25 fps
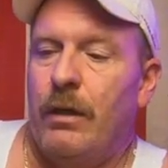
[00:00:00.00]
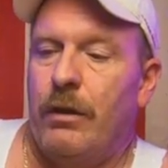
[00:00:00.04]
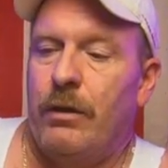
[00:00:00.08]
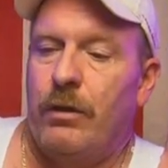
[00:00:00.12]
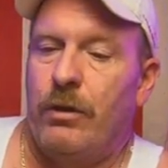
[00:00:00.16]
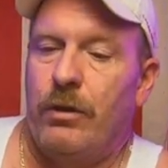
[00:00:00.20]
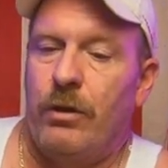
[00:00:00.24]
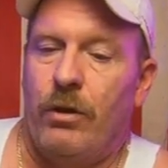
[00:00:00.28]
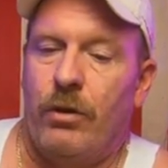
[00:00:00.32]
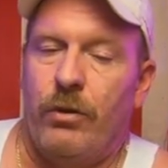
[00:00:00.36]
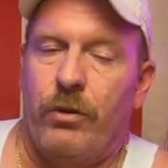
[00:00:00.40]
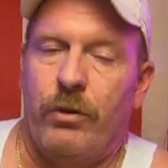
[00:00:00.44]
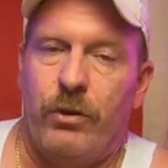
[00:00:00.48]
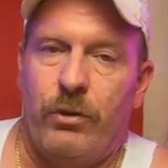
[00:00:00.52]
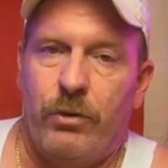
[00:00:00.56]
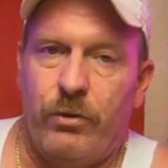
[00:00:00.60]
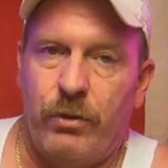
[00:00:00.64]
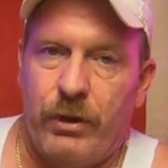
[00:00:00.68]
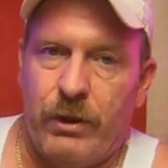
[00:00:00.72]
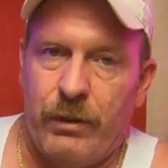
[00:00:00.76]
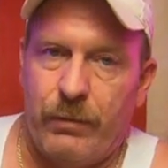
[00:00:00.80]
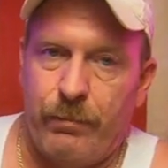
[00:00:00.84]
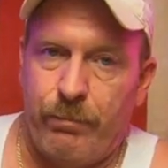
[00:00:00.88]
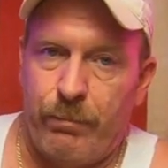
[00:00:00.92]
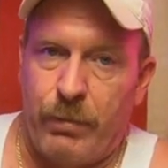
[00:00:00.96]
You know, you
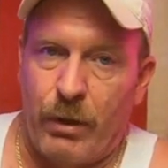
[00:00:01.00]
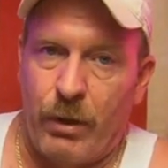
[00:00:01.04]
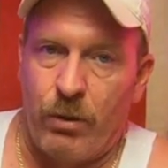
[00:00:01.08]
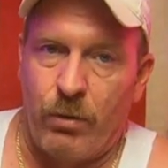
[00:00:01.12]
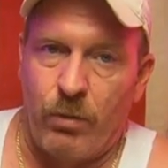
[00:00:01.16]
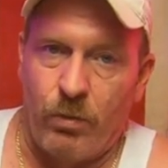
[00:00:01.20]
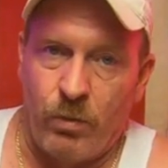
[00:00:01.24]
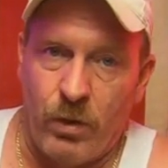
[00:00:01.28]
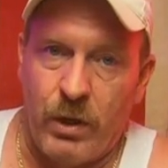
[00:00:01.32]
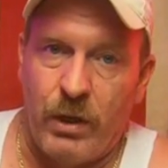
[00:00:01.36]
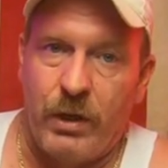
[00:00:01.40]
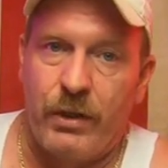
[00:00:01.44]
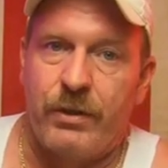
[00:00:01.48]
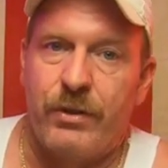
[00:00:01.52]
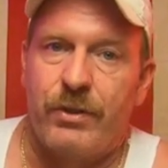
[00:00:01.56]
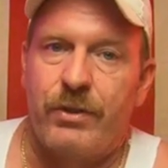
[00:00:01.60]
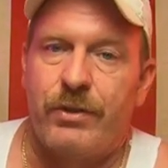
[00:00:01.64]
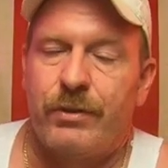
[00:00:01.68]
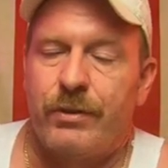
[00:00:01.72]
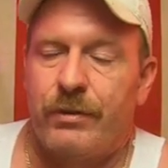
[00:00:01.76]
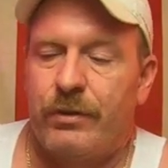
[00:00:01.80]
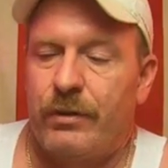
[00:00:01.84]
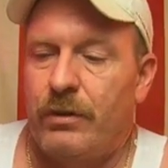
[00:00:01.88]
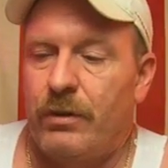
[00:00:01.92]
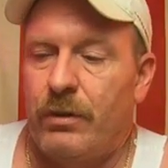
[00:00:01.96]
get burnt
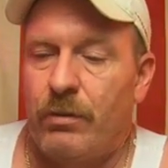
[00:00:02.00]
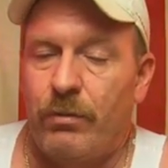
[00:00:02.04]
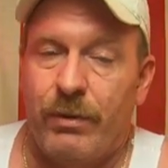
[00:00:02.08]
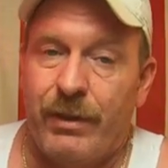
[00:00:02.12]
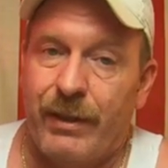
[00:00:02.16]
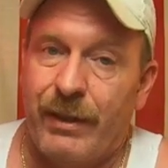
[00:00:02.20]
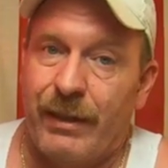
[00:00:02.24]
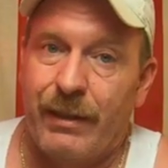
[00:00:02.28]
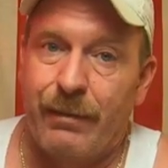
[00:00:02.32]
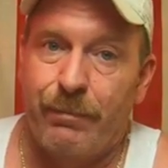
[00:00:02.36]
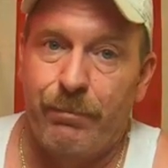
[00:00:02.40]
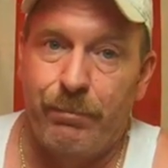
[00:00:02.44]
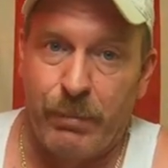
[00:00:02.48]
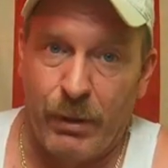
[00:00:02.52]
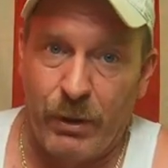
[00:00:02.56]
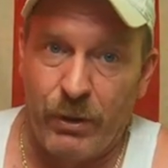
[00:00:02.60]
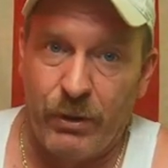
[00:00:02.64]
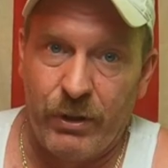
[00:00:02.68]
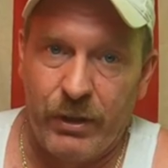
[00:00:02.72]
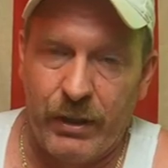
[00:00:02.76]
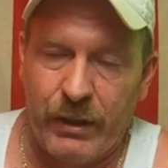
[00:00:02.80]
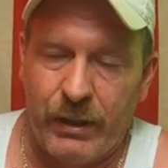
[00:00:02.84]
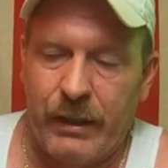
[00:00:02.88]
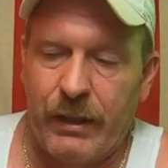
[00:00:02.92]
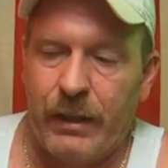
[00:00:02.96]
once, you don't want to get
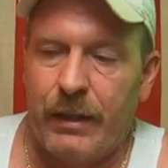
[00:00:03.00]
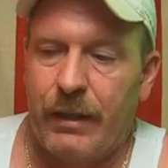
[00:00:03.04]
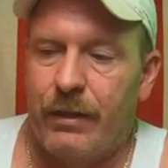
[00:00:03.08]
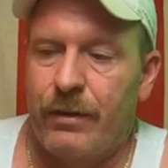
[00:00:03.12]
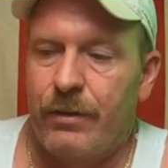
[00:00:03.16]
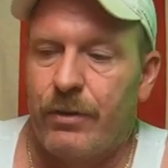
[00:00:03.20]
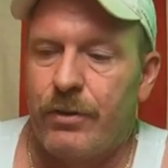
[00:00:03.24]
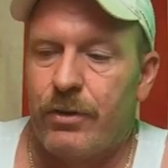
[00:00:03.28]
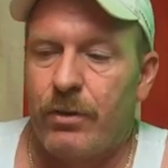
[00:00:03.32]
burnt again,